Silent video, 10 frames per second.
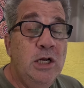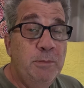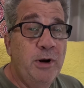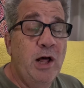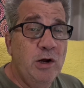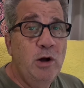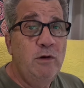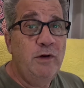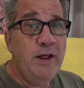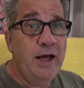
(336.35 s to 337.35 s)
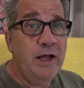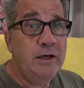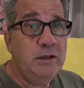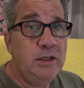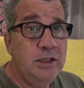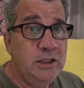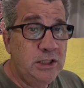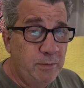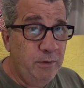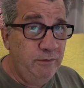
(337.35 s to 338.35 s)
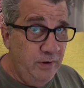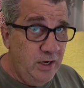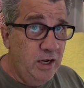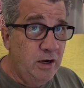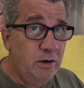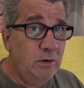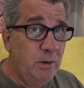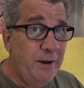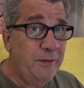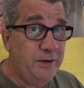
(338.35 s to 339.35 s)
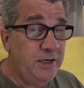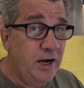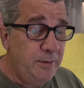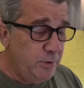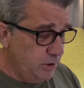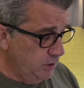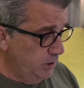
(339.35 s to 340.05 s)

But I'll go over that in a separate video about the timer.